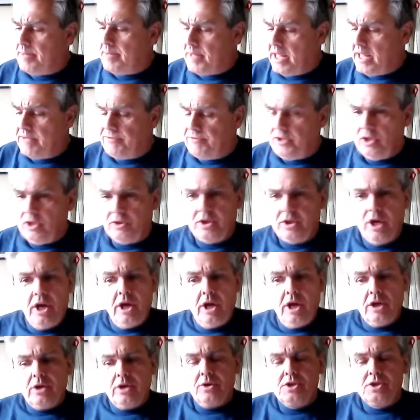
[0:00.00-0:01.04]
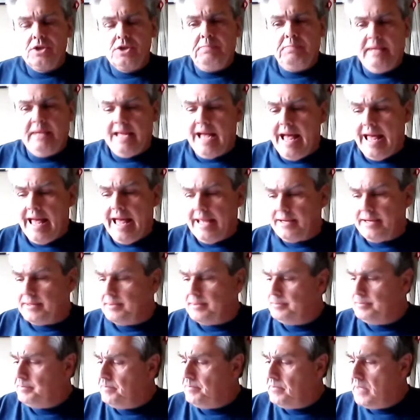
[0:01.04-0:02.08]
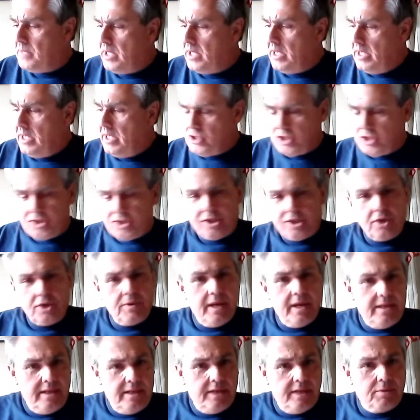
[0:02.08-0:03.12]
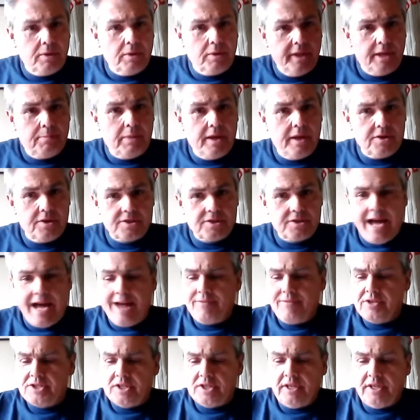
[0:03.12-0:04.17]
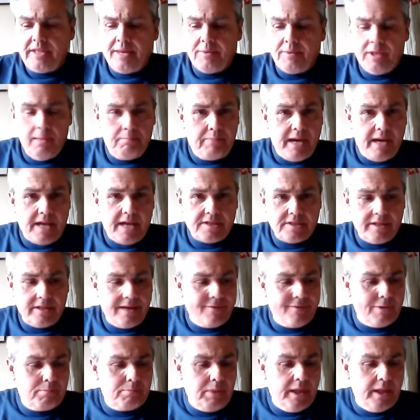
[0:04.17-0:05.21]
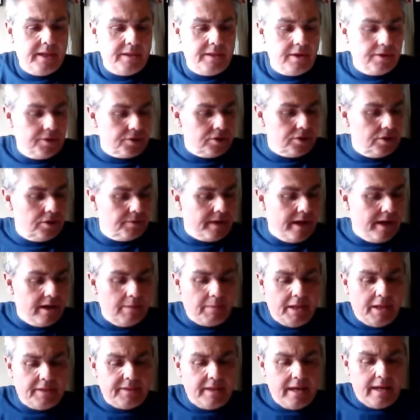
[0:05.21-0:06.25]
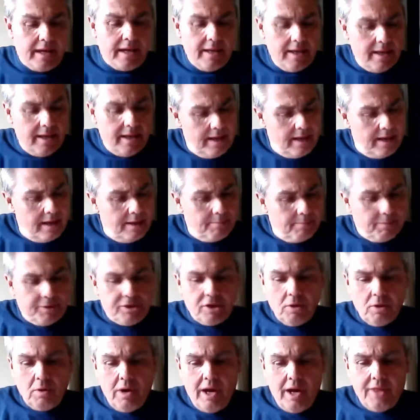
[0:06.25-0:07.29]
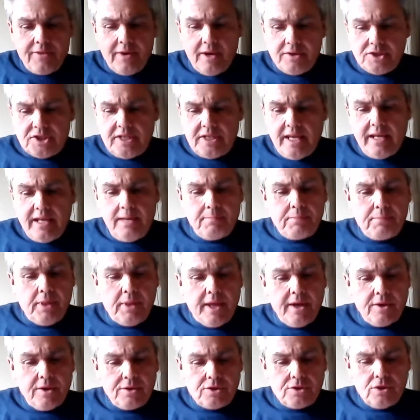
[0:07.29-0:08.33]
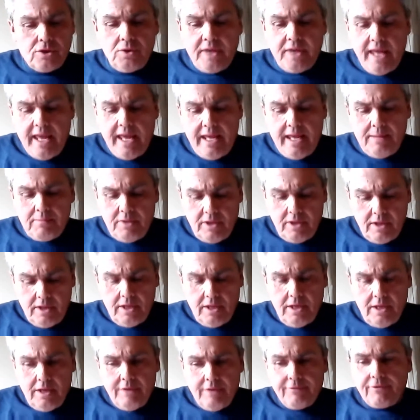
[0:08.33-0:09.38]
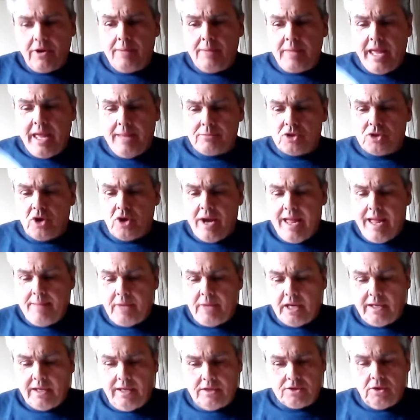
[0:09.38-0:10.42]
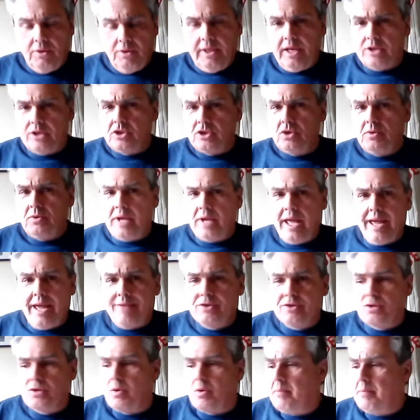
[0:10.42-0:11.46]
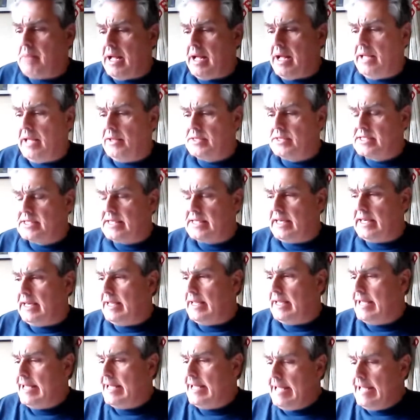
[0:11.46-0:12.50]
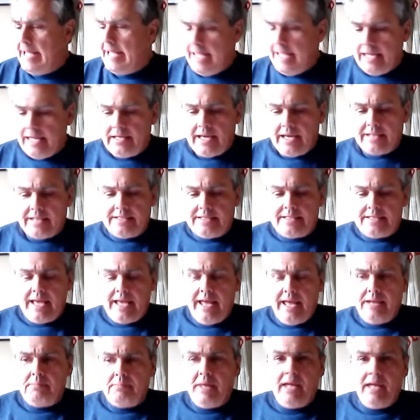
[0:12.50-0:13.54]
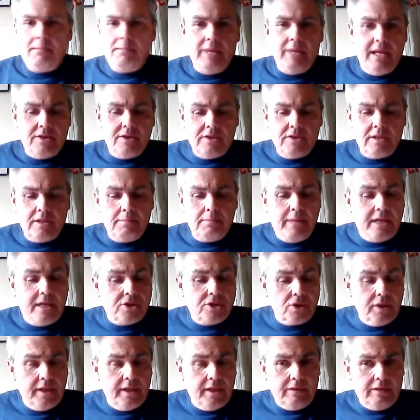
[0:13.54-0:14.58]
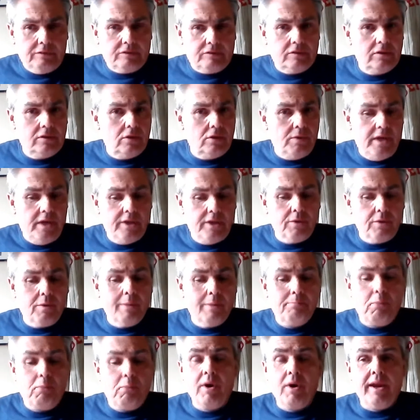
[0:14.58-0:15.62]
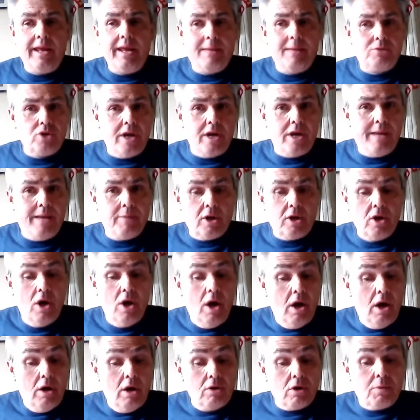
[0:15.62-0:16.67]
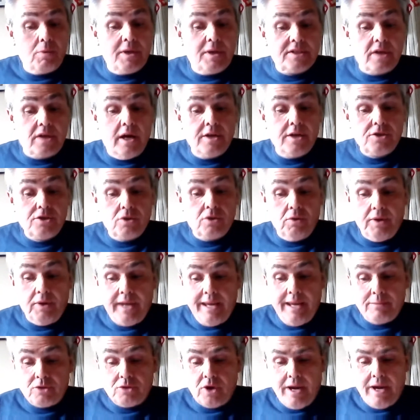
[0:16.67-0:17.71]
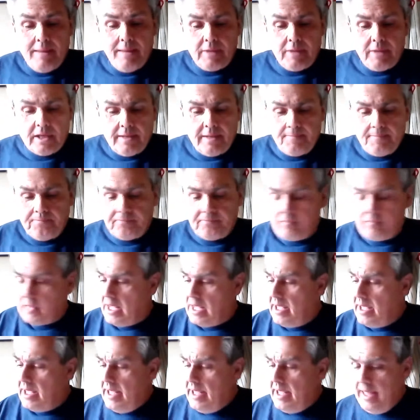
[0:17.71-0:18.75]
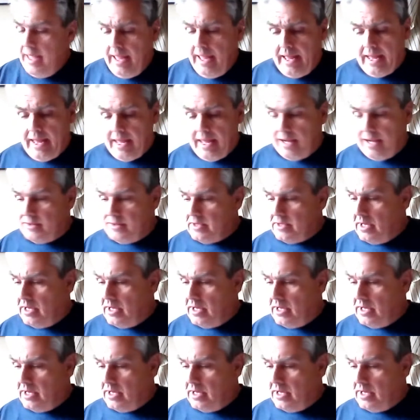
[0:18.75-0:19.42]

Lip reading: in that field goes beyond just the great Negro League players. Obviously, they were the best that ever played there. There's no doubt about that. But there were other outstanding players who came from Hamtramck. It's only a 2.5 square mile city, and yet 10 men made it to the major leagues who either were born in Hamtramck or went to high school in Hamtramck. And